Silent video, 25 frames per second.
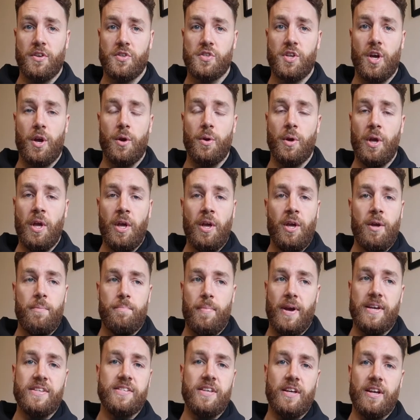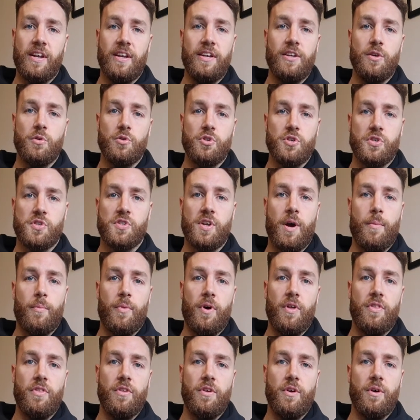So basically, you're just
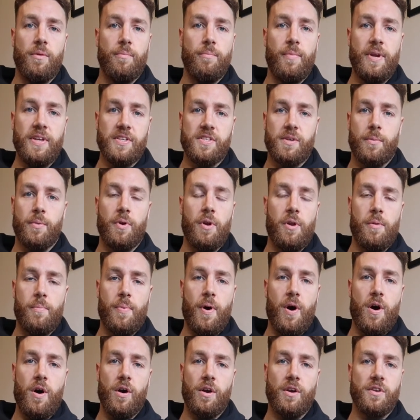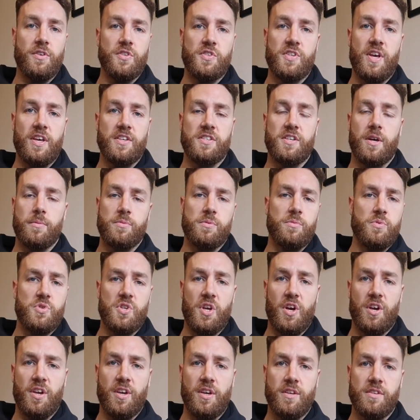someone that meets someone in the park and sets up some
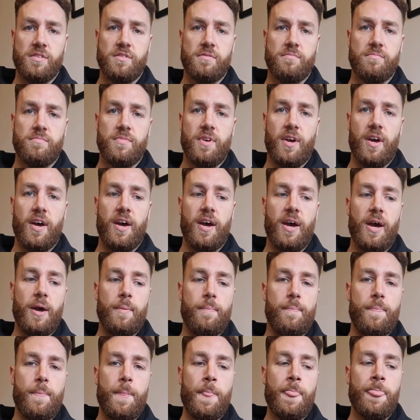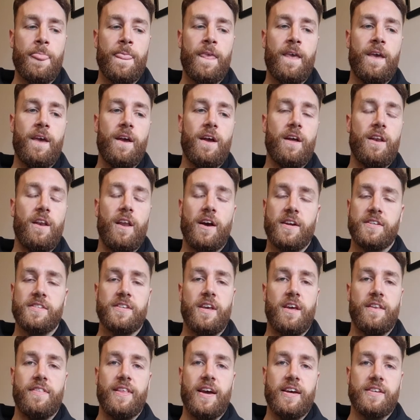circuits. Like I
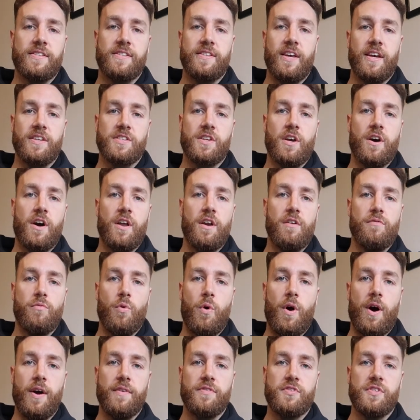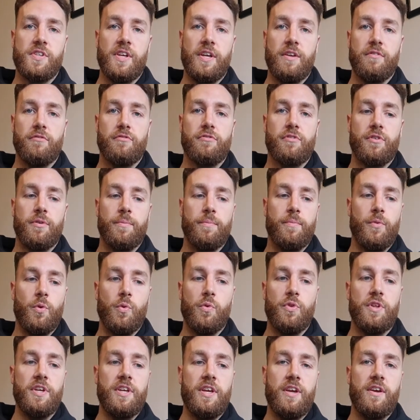said, that's kind of what I've seen from
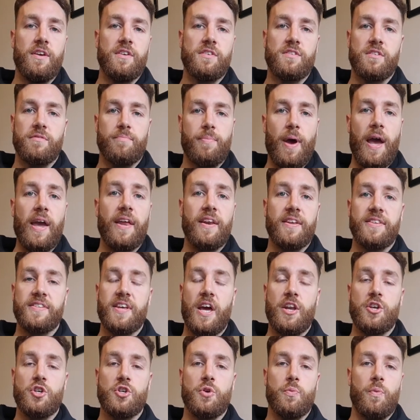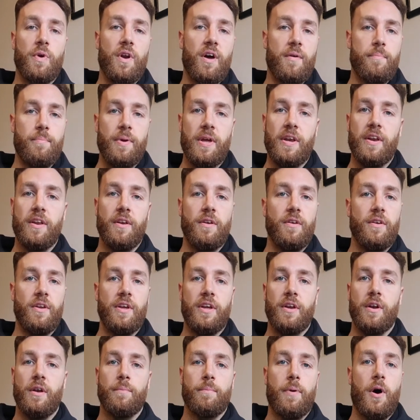all the years of paying attention when I've been
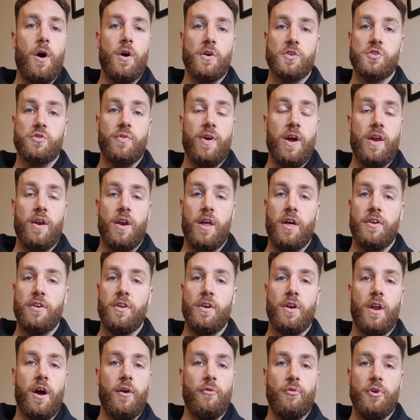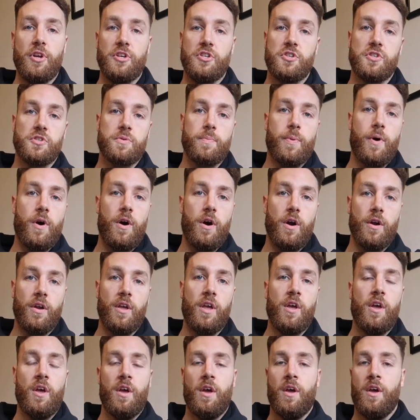in parks around London, like Regent's Park,
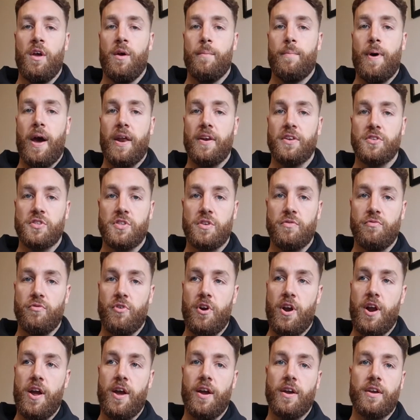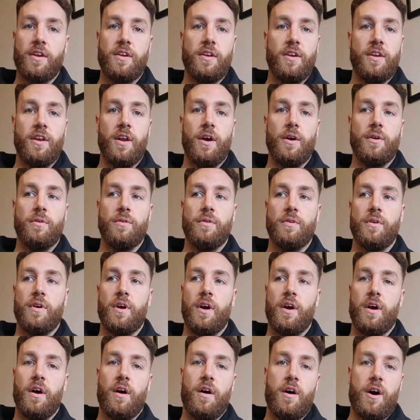Paddington Rec,
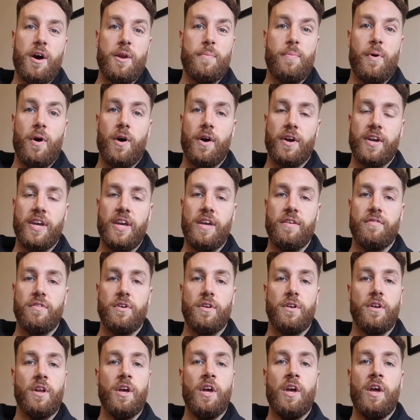Hyde Park even.